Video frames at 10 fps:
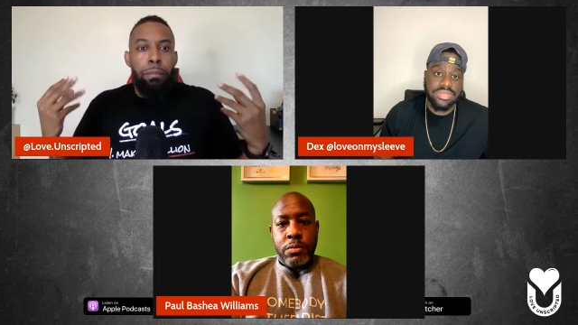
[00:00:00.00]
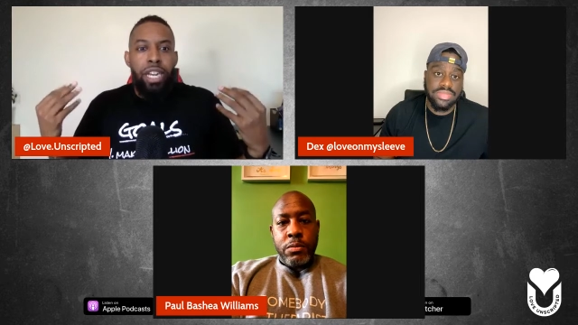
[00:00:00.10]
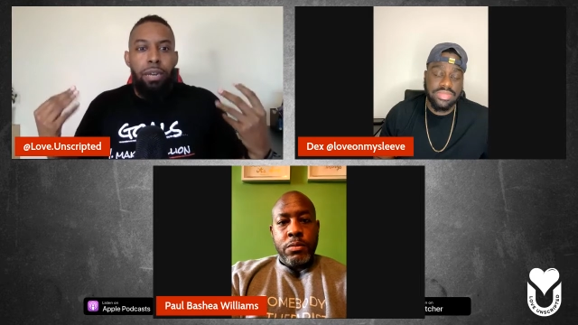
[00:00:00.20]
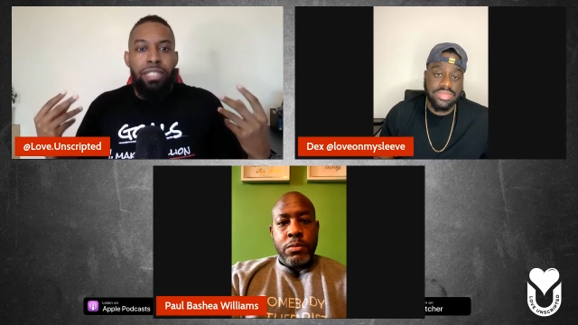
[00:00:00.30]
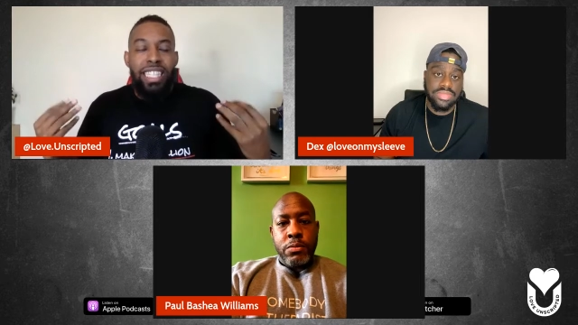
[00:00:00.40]

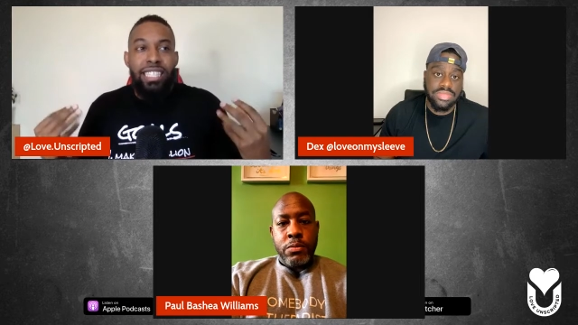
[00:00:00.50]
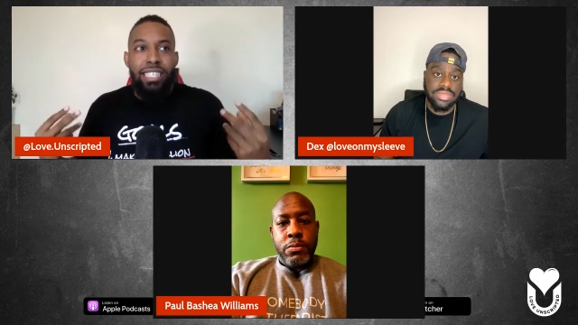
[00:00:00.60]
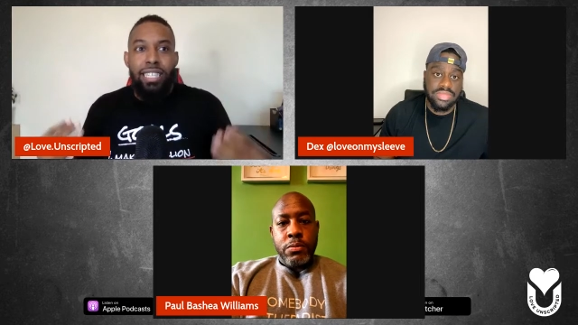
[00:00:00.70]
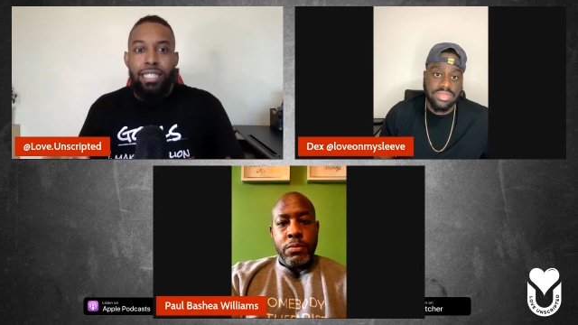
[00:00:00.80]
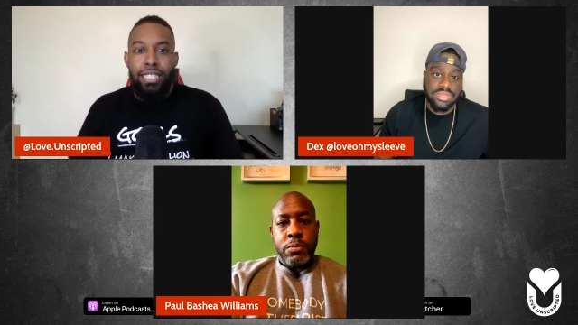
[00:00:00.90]
Speaker 1: becomes
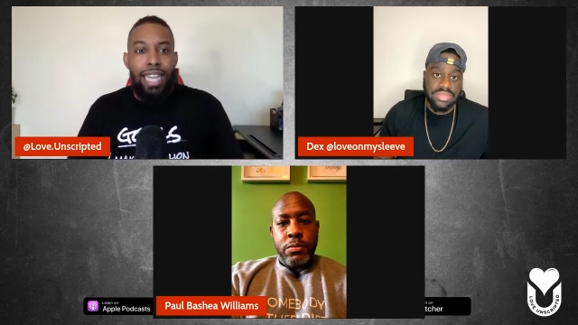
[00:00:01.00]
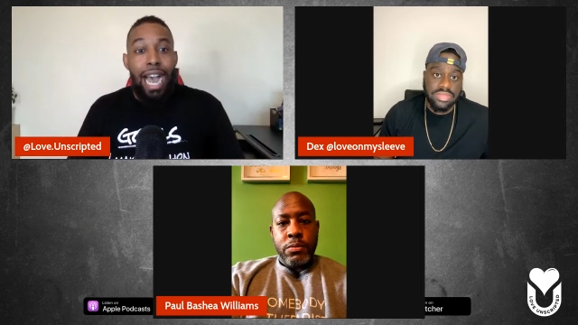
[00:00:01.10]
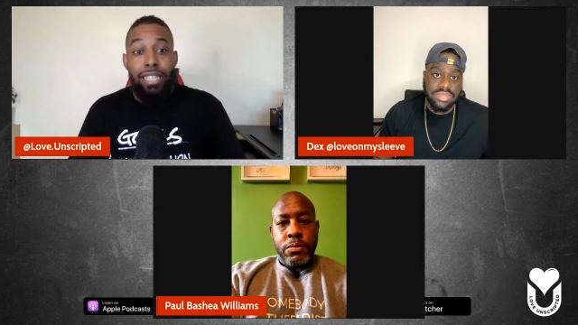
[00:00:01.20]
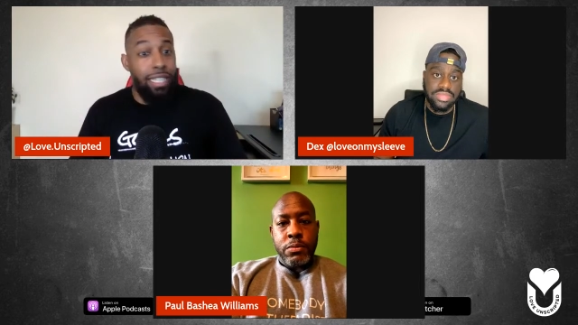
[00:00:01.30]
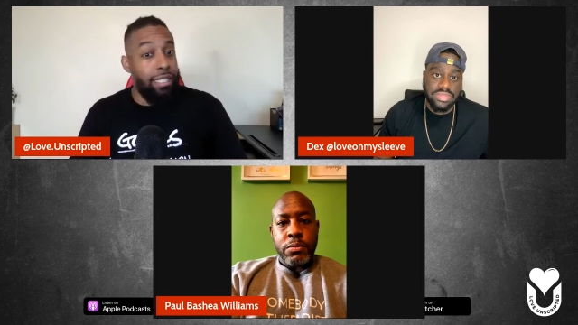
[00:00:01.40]

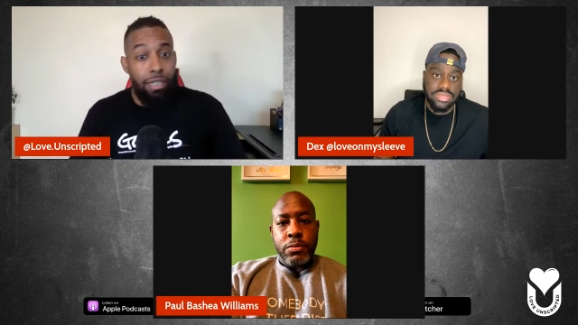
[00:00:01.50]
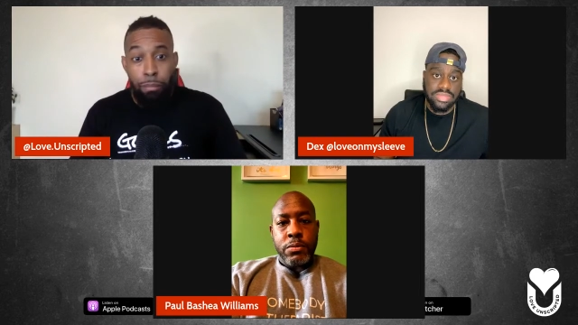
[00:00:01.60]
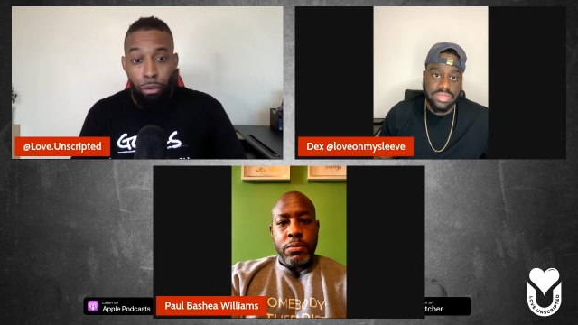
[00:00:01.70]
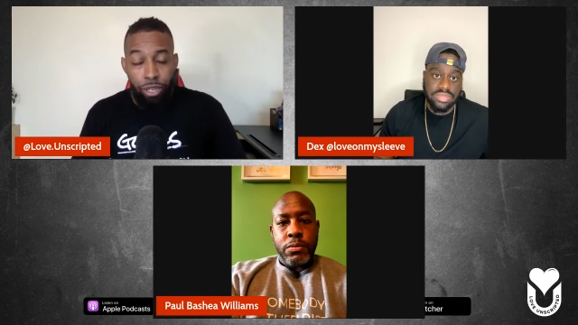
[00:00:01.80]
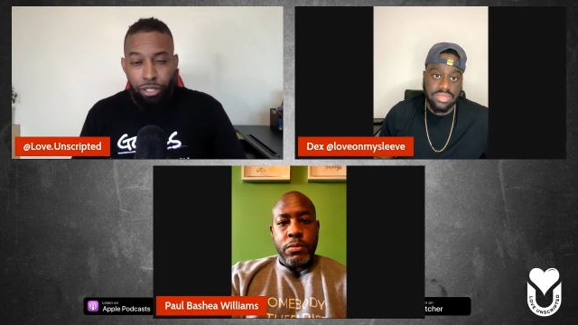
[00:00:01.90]
desensitized at
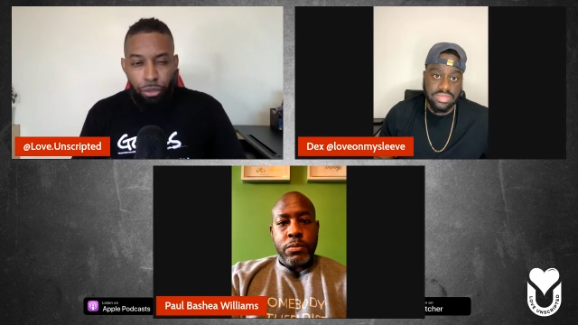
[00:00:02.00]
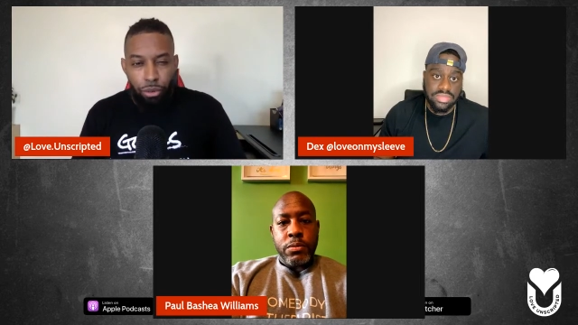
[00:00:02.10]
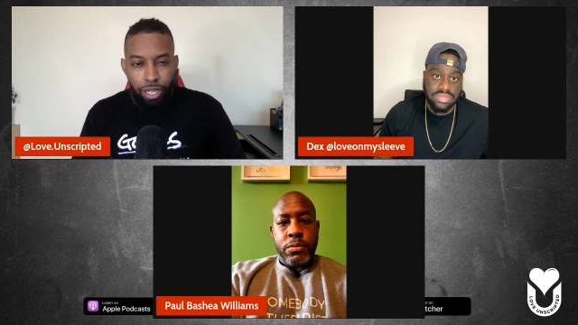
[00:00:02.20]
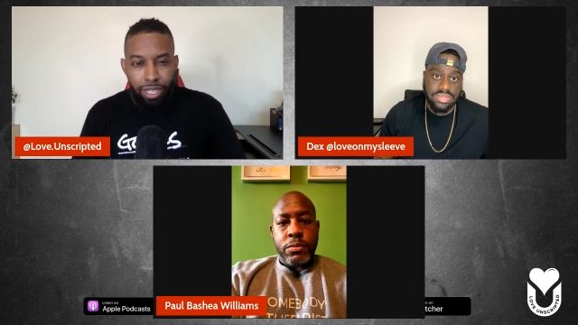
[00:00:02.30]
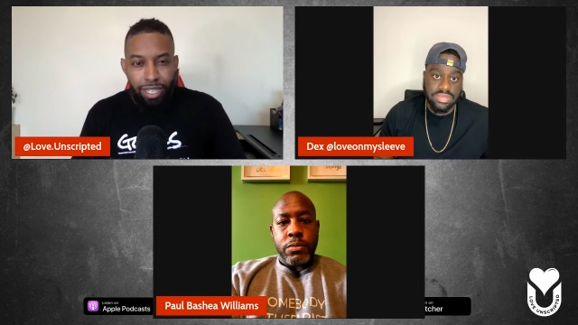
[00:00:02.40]
some point
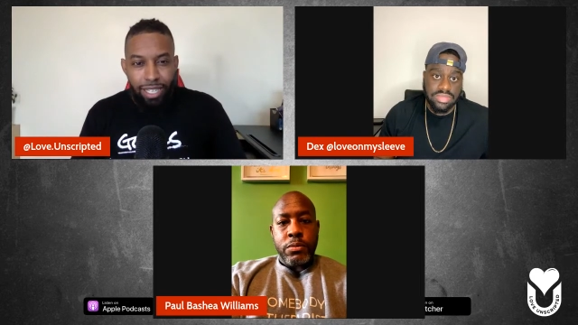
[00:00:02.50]
to it.